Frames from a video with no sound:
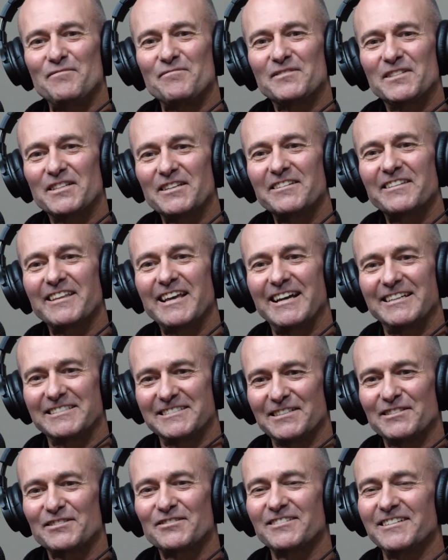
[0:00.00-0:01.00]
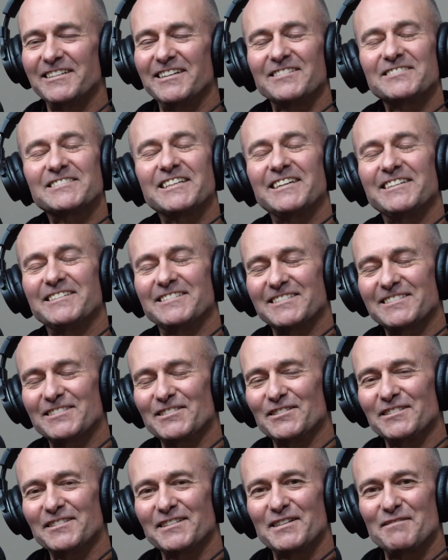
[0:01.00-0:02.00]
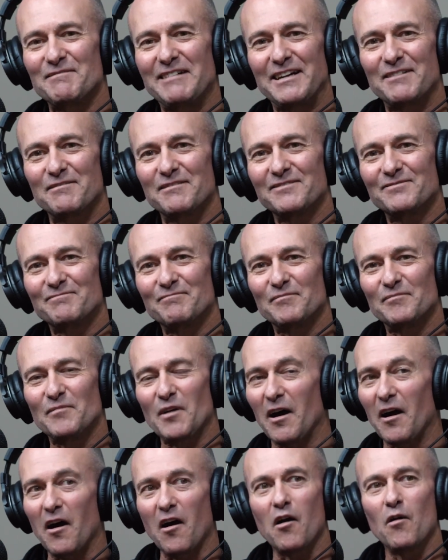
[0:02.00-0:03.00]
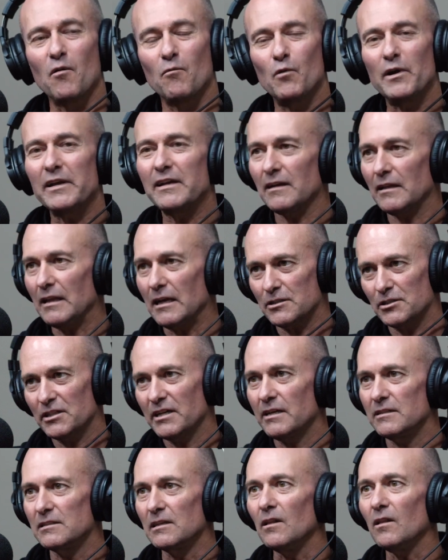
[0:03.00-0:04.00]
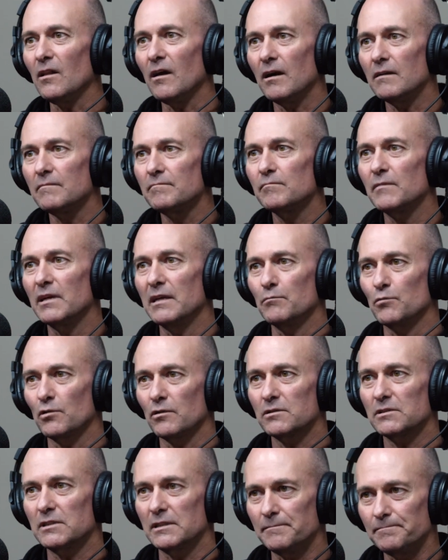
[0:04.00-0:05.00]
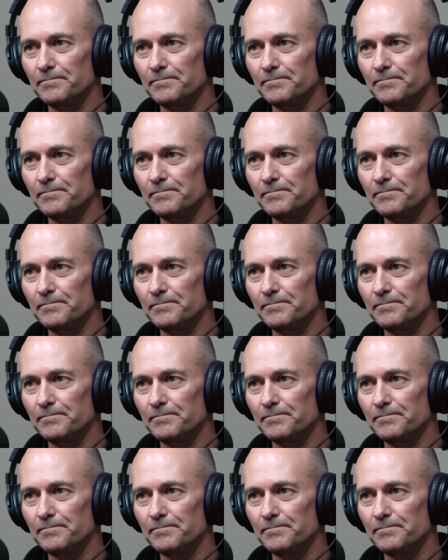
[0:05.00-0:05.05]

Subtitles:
2003, I'll tell you a story about. We clashed heads a lot, me and Brooksy.